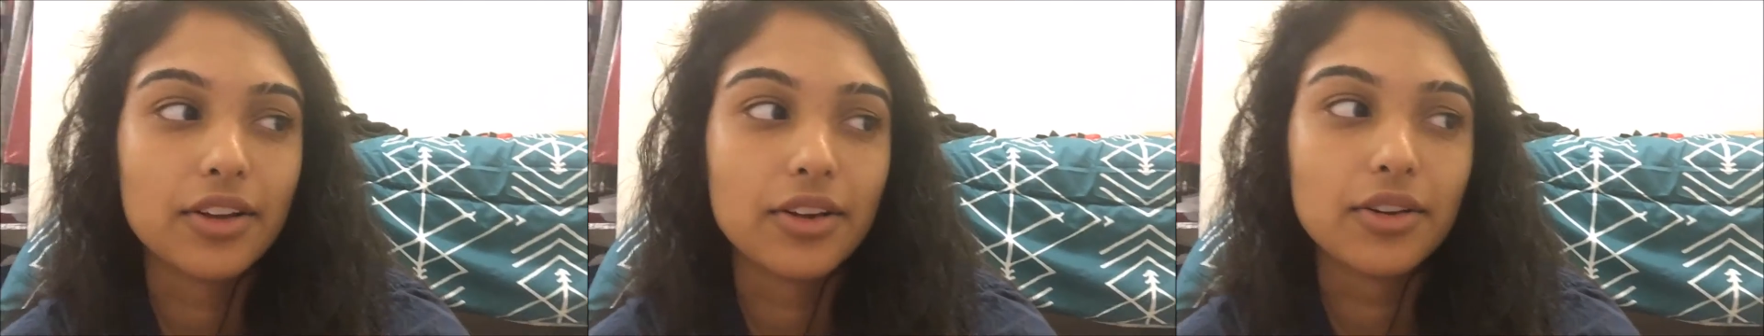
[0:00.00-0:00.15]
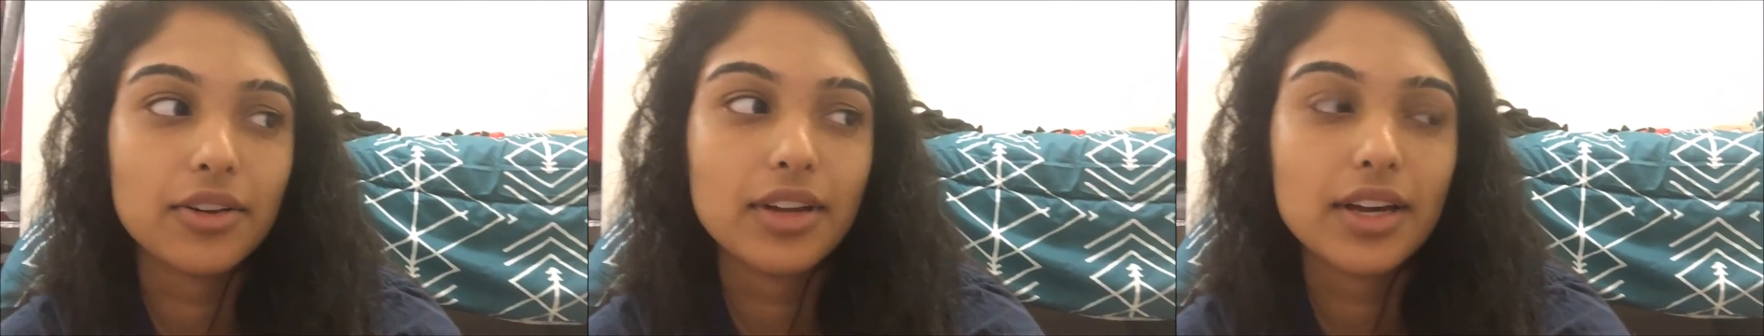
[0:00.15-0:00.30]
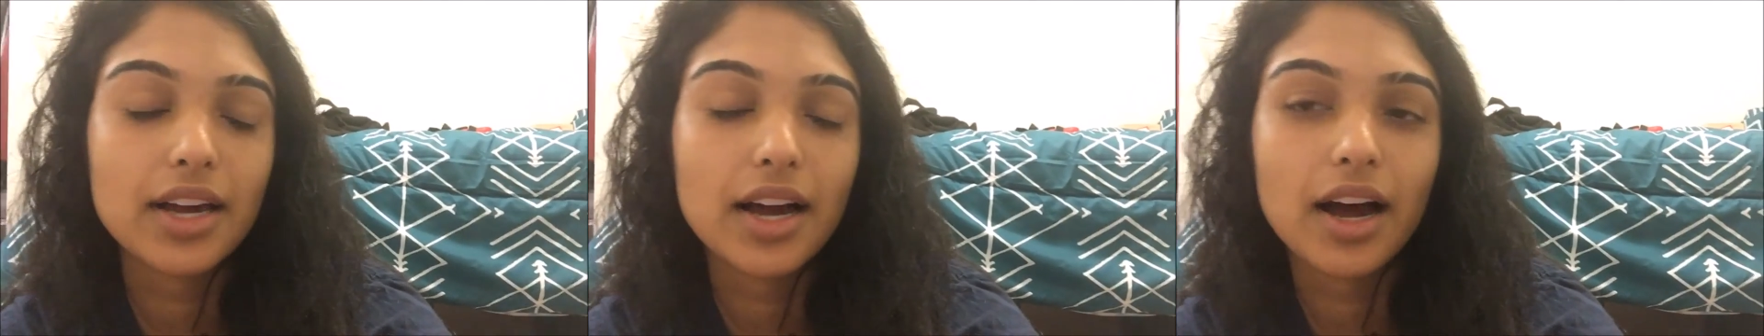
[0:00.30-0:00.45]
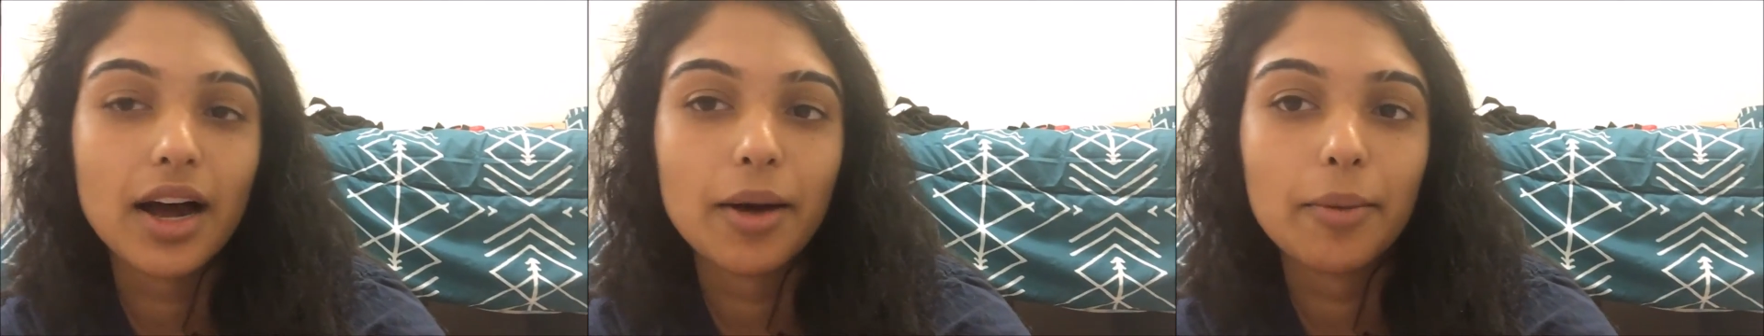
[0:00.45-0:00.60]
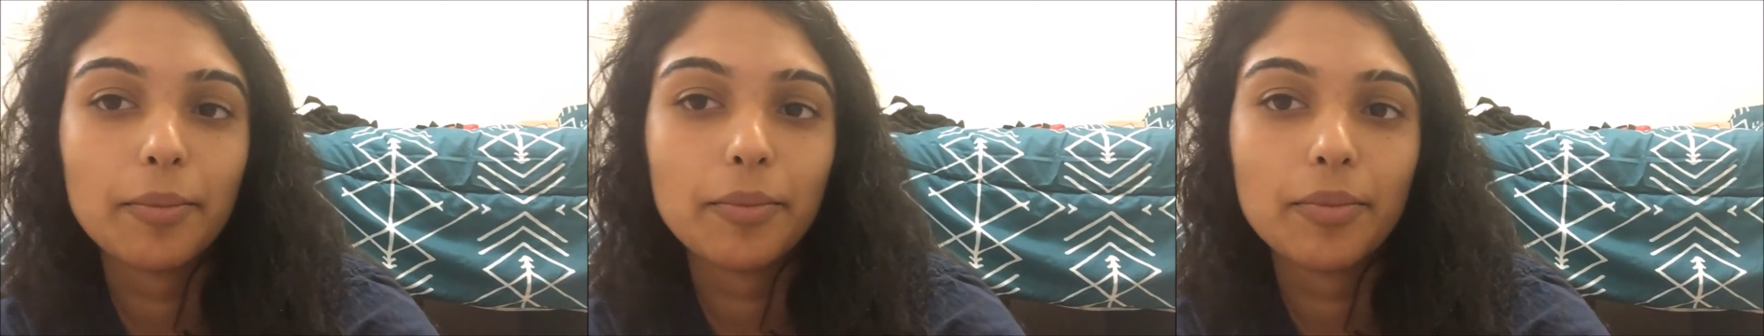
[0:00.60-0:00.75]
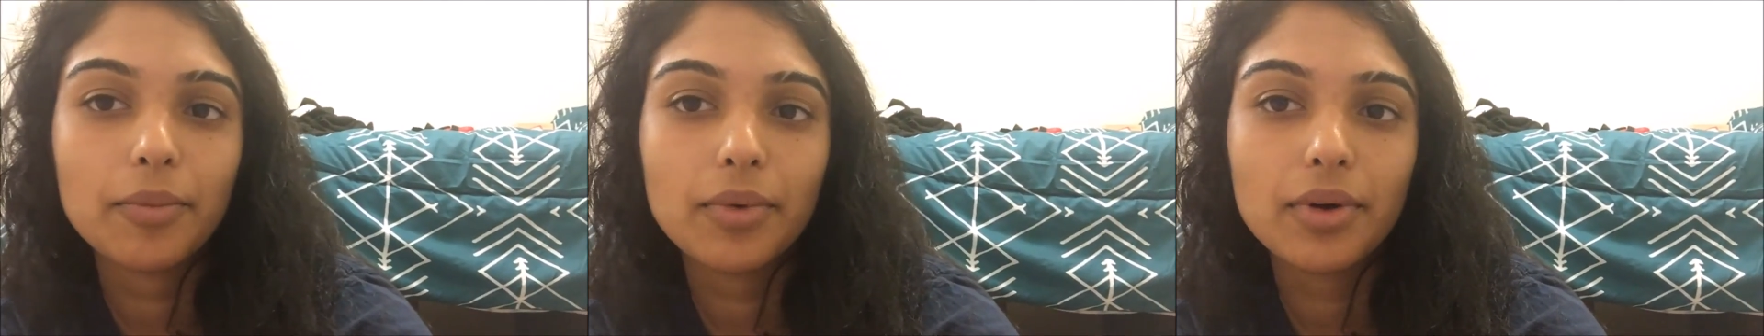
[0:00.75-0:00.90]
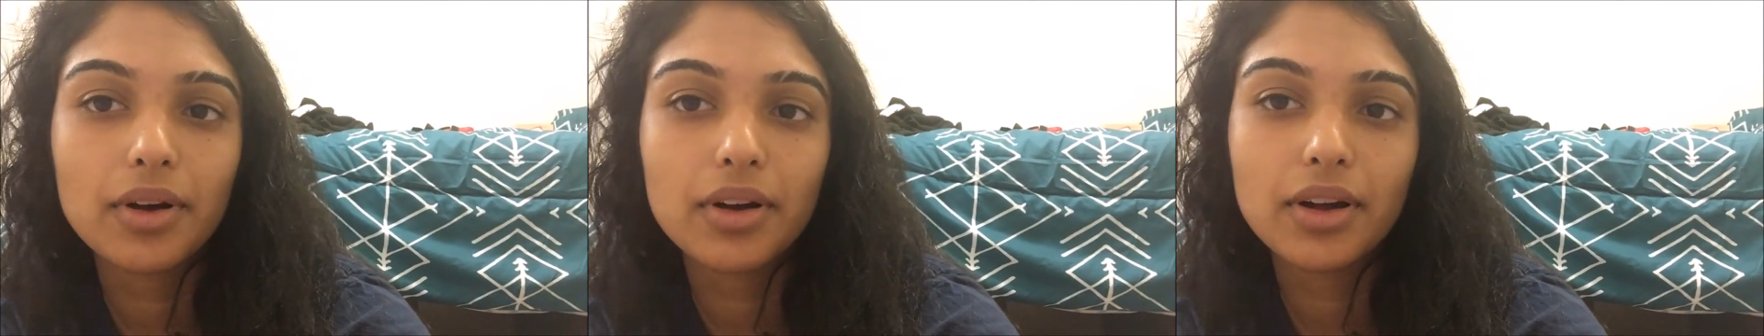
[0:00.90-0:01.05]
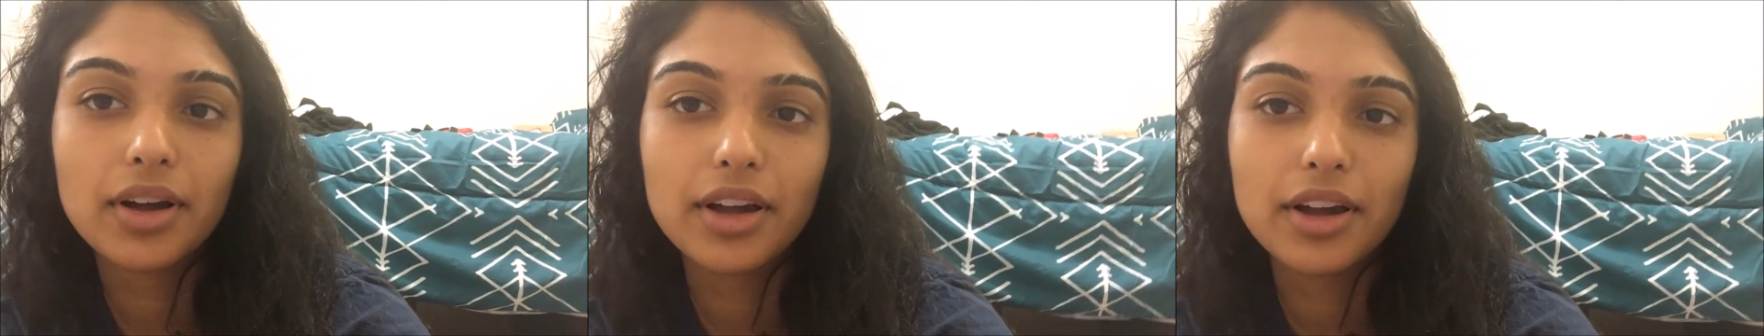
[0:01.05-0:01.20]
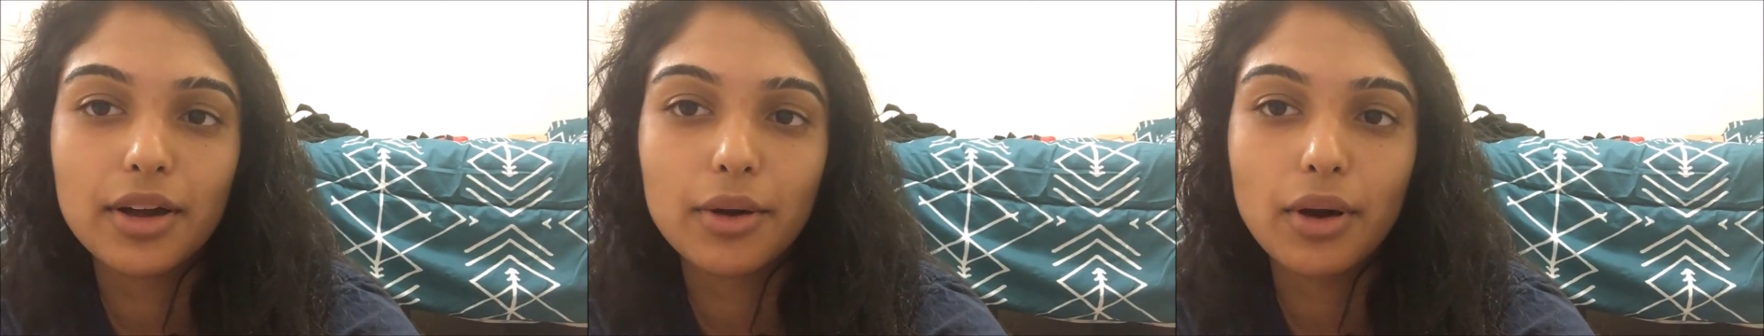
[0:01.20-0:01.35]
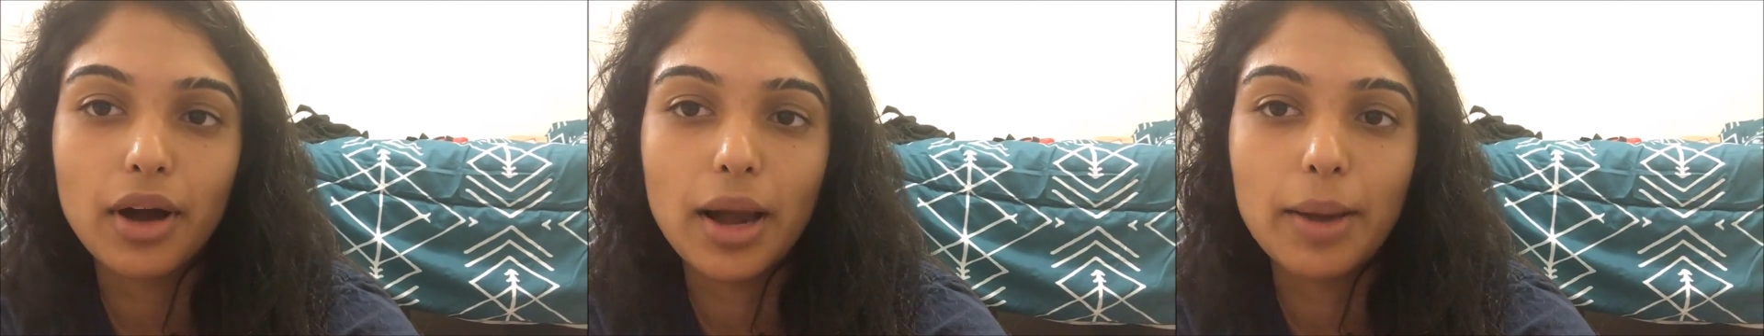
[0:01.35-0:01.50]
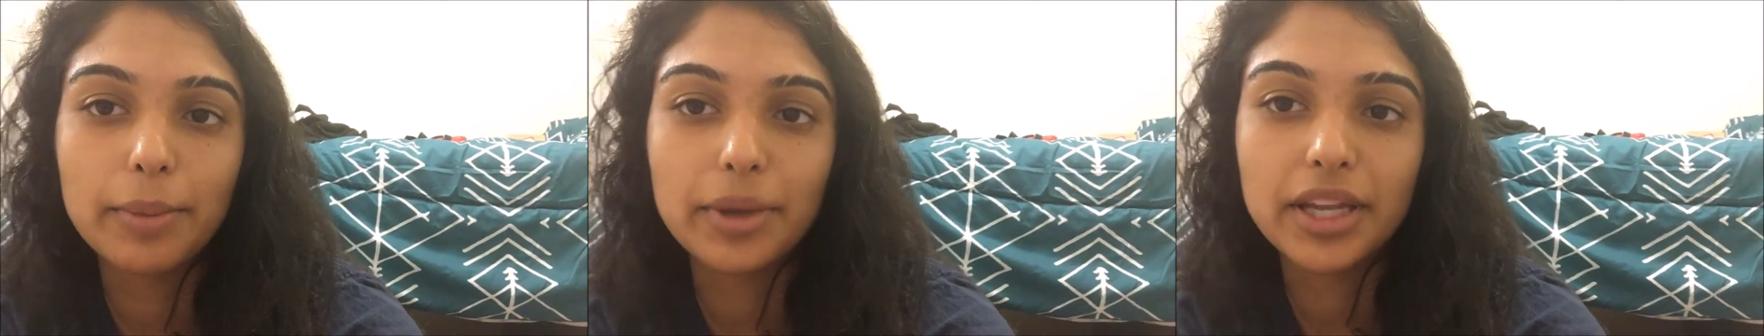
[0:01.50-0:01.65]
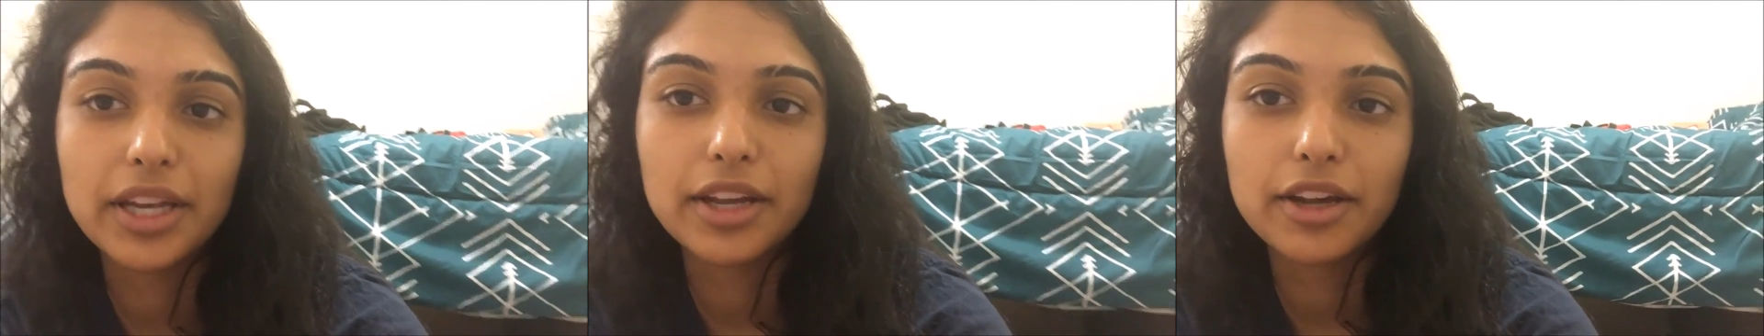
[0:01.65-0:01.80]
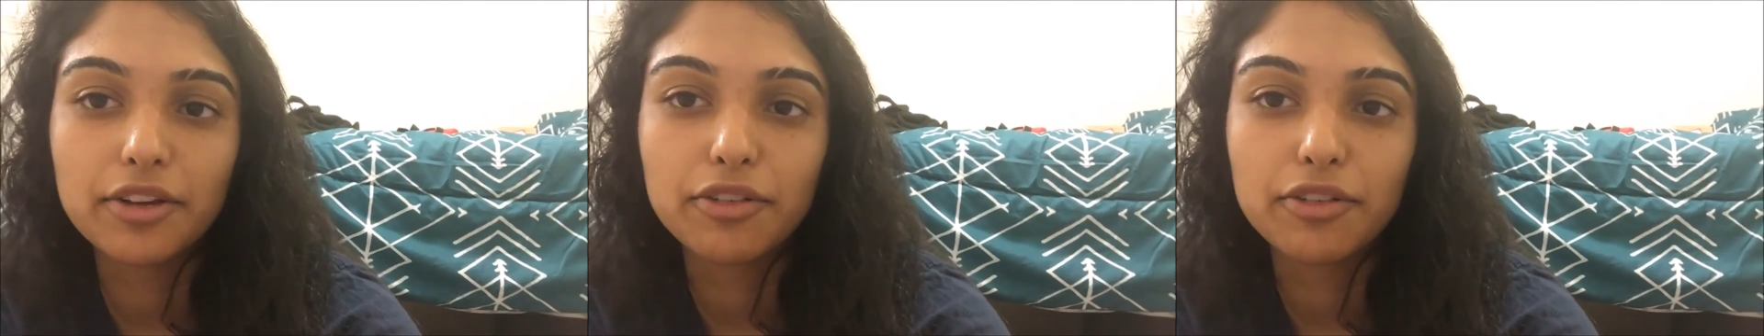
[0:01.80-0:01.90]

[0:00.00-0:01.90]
dude, um, I mean,